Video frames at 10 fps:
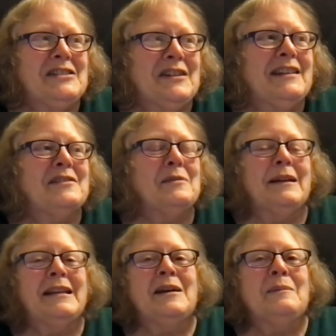has
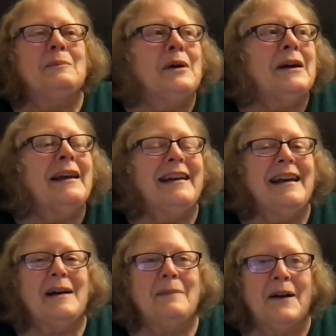written a book
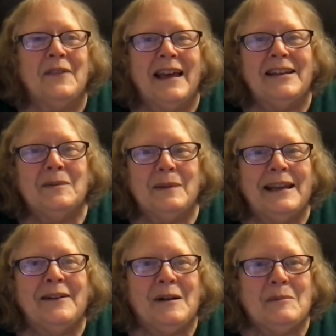about that, and you'll be
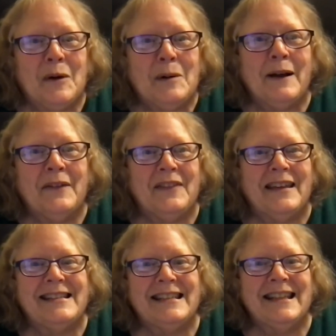hearing more about
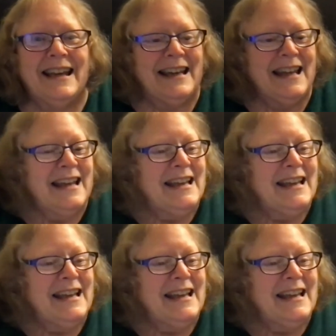that tonight.